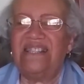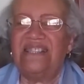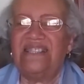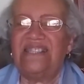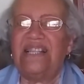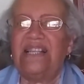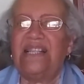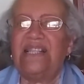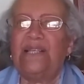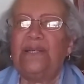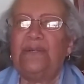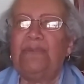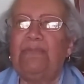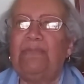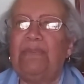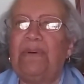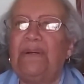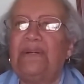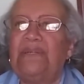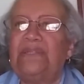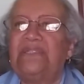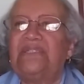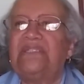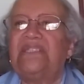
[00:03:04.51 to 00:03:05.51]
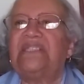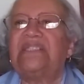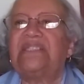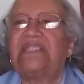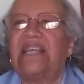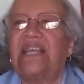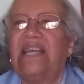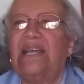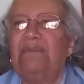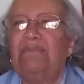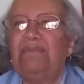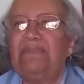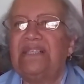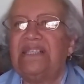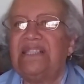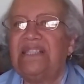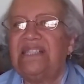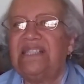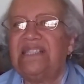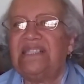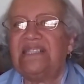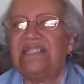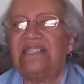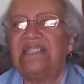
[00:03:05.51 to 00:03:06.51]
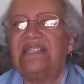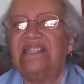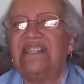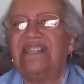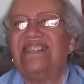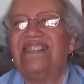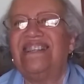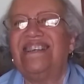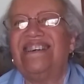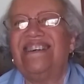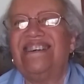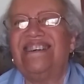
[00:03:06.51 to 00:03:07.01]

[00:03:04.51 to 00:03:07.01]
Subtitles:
The little bird just came to listen.